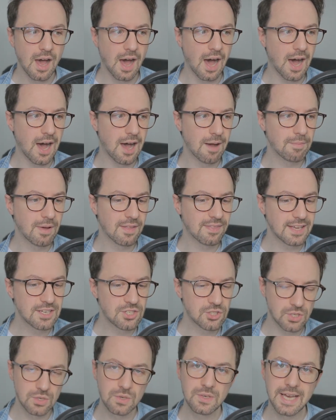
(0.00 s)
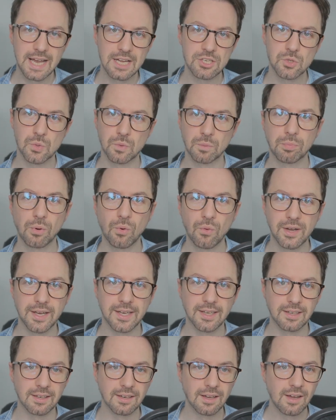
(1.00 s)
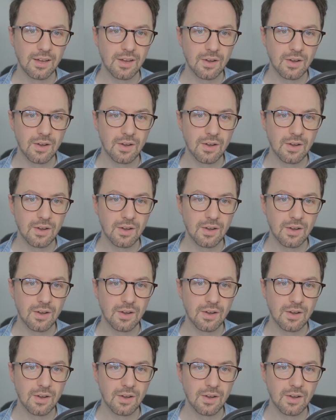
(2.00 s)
um, they do get to a point